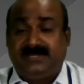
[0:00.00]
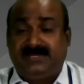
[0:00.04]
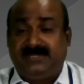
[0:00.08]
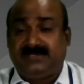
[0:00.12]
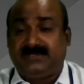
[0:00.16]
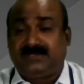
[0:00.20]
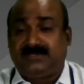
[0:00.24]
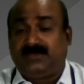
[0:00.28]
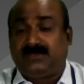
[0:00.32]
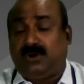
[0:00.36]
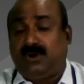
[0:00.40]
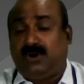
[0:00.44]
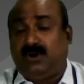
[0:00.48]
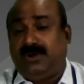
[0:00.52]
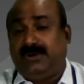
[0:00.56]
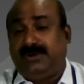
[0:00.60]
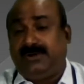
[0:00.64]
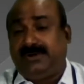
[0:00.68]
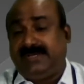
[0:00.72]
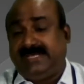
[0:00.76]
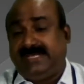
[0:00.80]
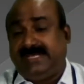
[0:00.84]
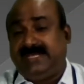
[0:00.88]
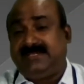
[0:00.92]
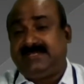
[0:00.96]
is
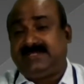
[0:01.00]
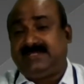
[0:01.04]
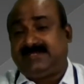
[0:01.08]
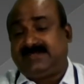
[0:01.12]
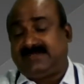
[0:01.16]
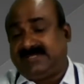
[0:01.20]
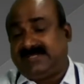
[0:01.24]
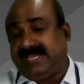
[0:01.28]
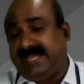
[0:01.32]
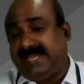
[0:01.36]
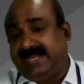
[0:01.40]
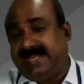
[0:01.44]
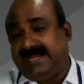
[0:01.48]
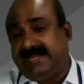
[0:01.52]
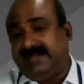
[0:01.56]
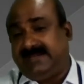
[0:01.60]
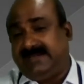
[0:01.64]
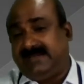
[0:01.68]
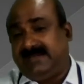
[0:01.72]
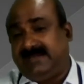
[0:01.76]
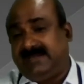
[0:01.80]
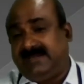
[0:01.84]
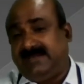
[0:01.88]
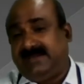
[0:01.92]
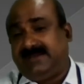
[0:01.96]
gone
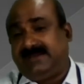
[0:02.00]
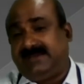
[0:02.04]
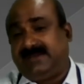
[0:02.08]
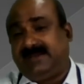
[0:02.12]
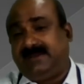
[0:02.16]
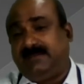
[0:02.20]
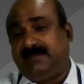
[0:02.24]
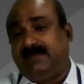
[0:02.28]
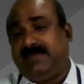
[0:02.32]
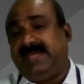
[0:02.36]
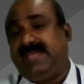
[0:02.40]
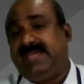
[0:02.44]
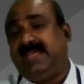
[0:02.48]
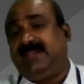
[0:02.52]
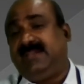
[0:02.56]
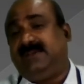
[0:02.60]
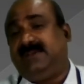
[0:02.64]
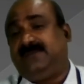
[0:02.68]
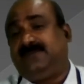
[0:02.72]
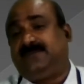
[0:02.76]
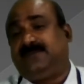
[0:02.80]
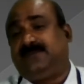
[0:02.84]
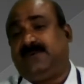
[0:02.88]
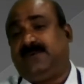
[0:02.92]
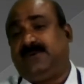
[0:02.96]
inside remains
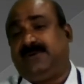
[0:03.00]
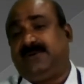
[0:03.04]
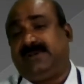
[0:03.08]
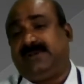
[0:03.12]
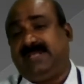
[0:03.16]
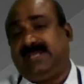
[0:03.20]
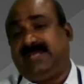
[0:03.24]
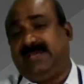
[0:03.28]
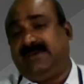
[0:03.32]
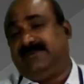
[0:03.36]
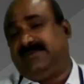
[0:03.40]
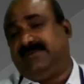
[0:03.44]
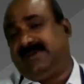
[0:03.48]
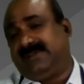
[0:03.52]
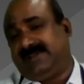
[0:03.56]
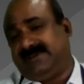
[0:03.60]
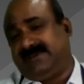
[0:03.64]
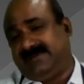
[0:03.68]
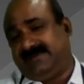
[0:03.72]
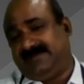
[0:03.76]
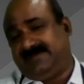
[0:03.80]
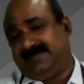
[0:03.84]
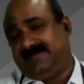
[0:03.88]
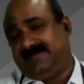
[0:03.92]
forever.